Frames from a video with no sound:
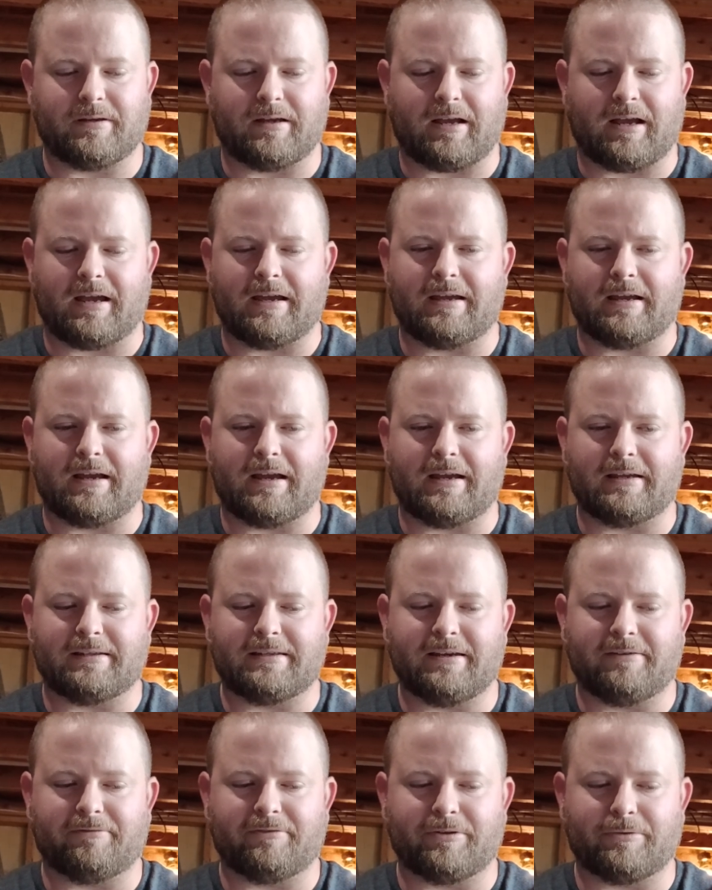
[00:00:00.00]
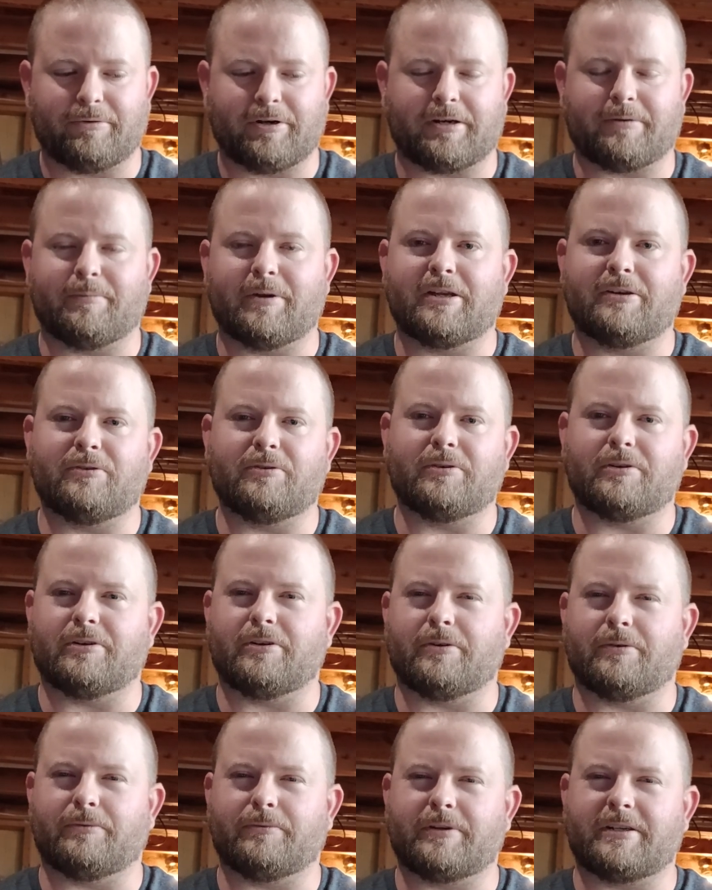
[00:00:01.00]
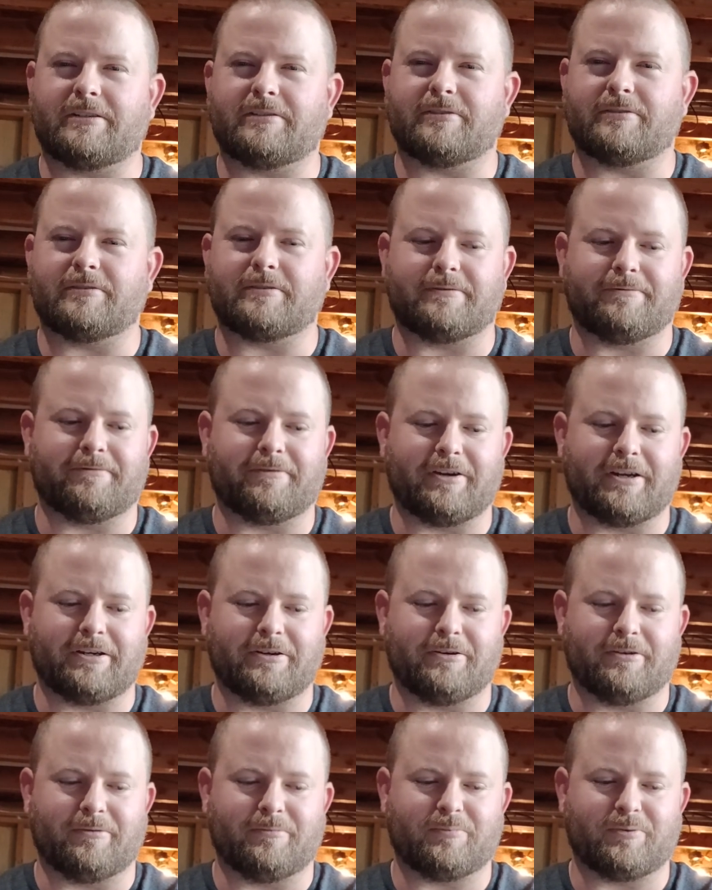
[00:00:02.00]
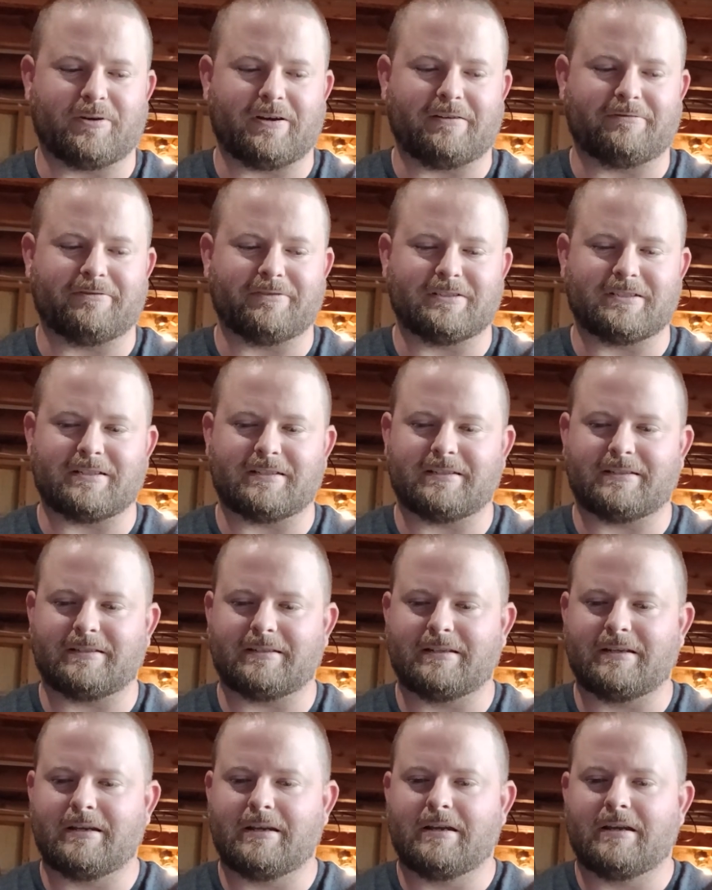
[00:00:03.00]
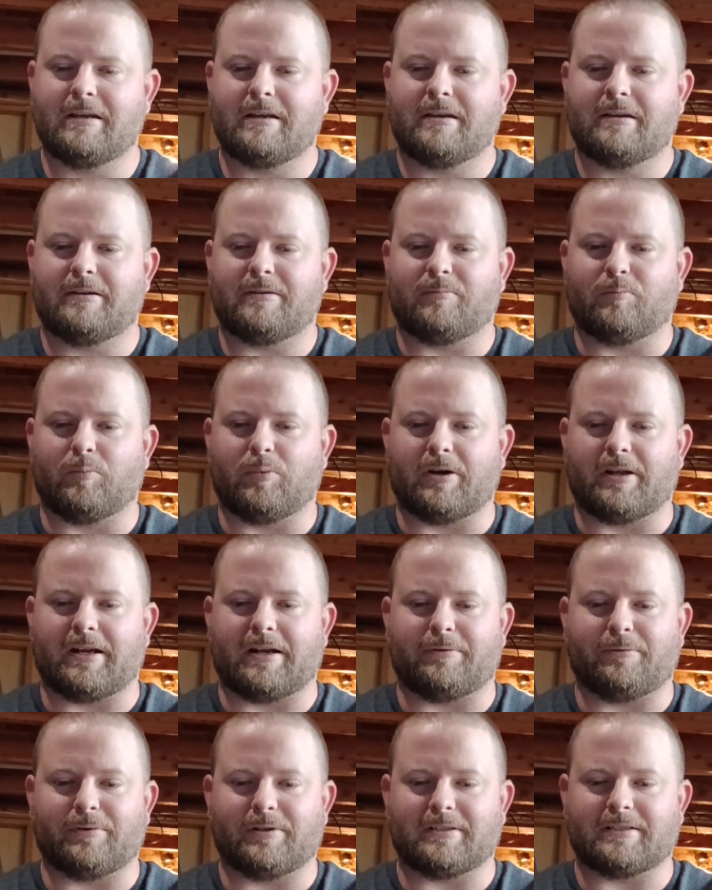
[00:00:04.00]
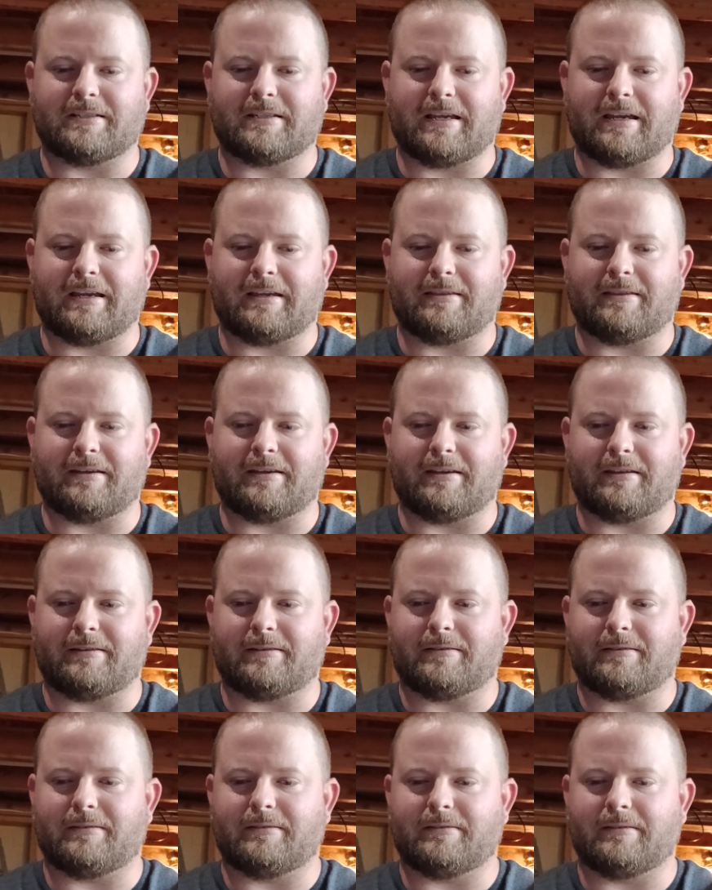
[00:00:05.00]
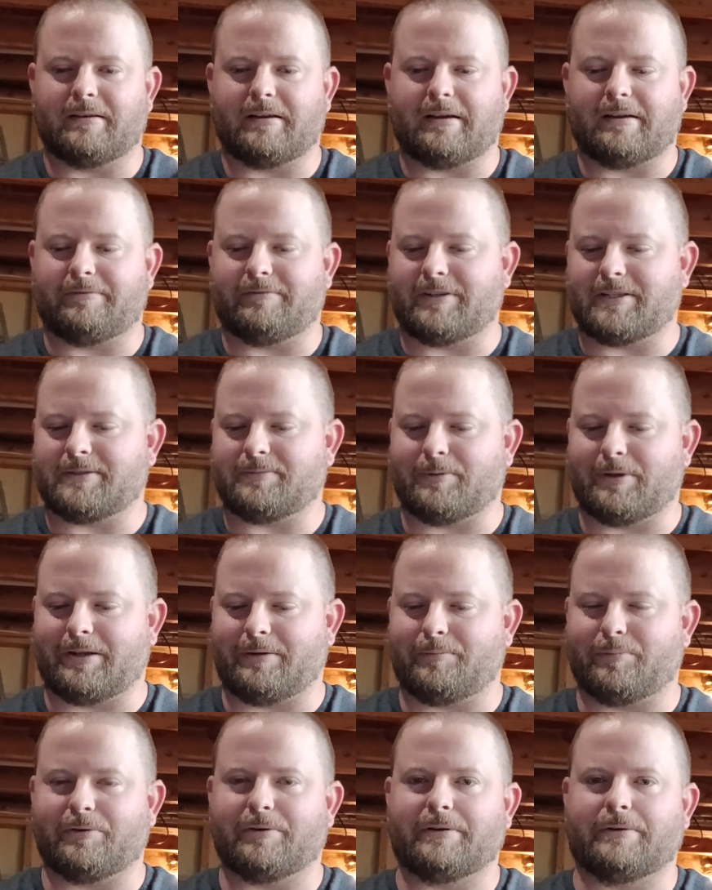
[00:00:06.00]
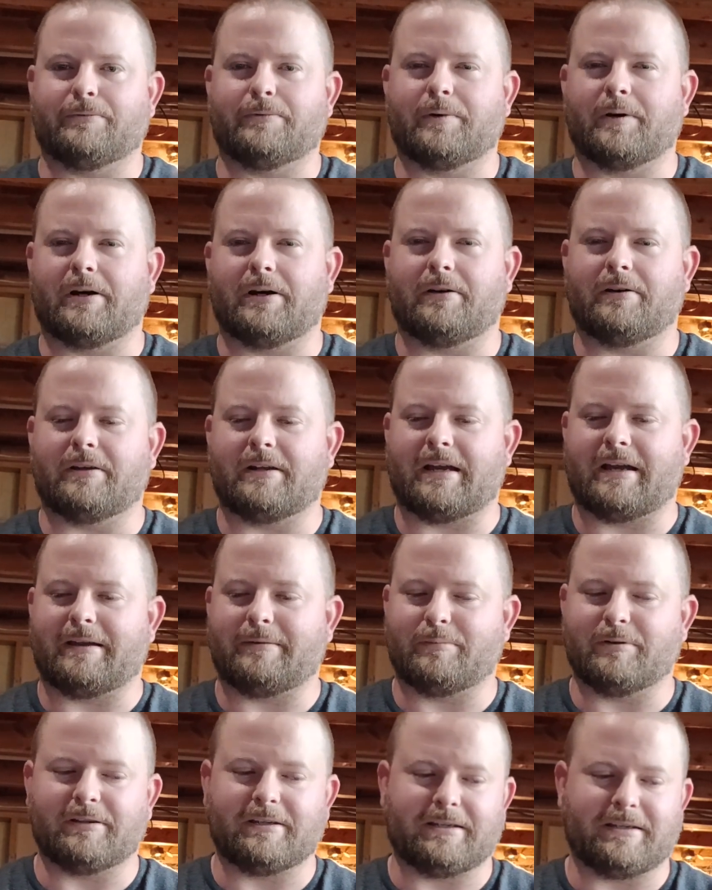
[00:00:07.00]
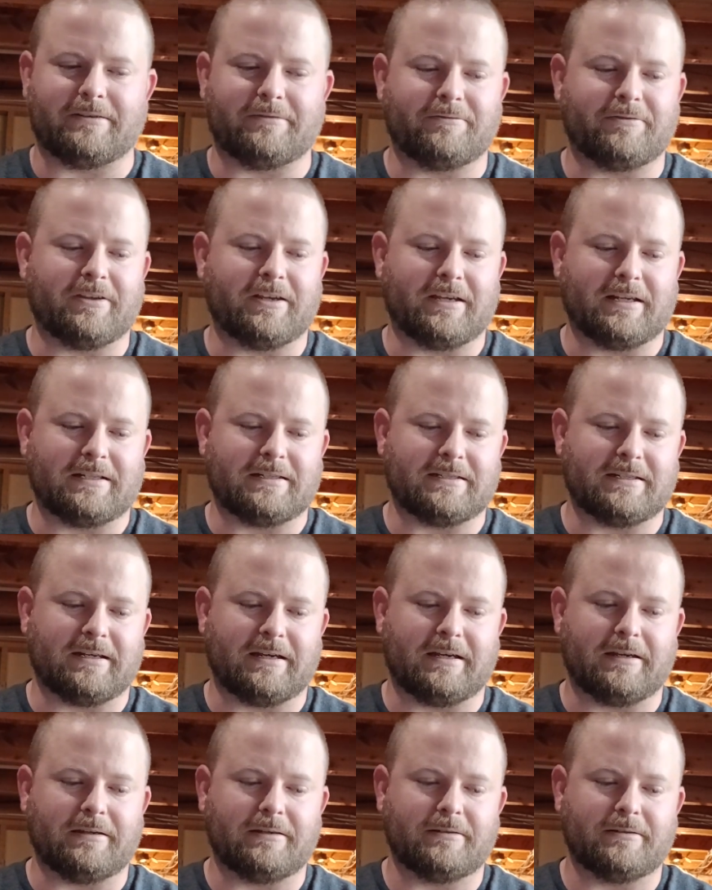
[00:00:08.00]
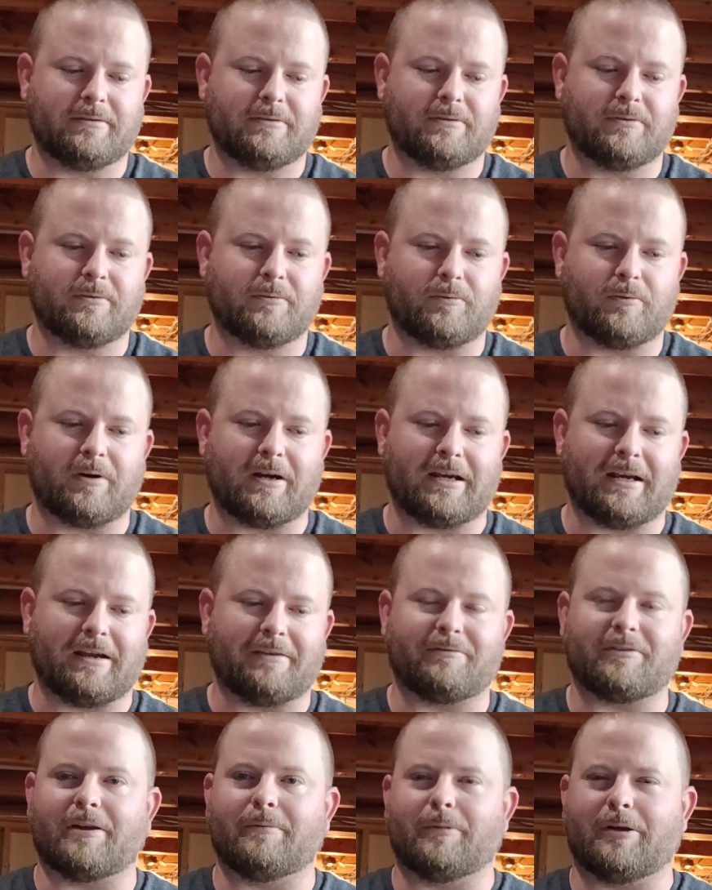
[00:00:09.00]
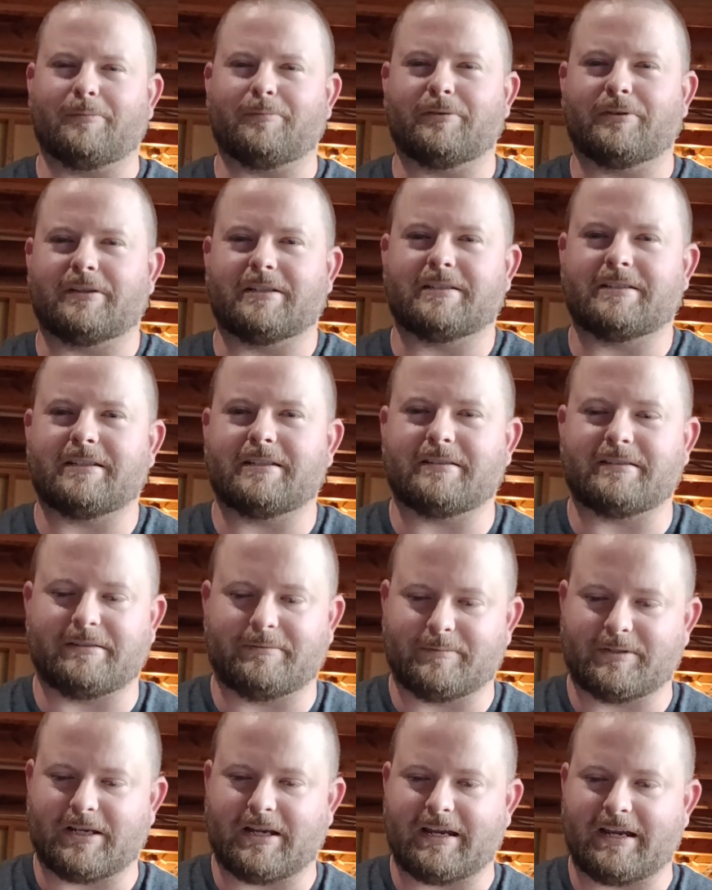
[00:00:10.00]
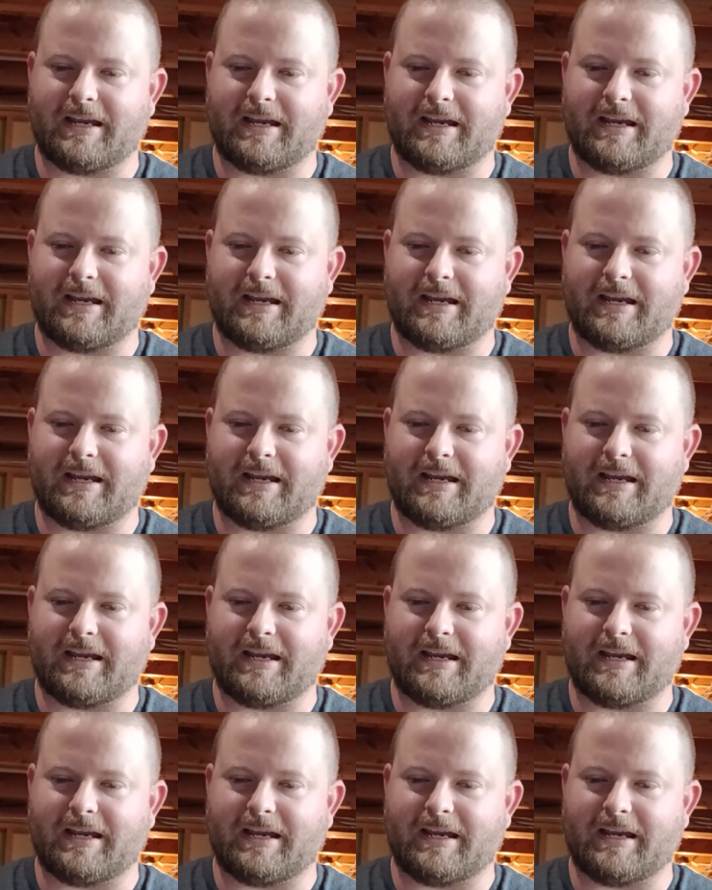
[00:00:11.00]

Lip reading: I definitely recommend doing your own research and find your own preferences, but I will say that I've explained pretty well, I believe, that why I've come up with the systems I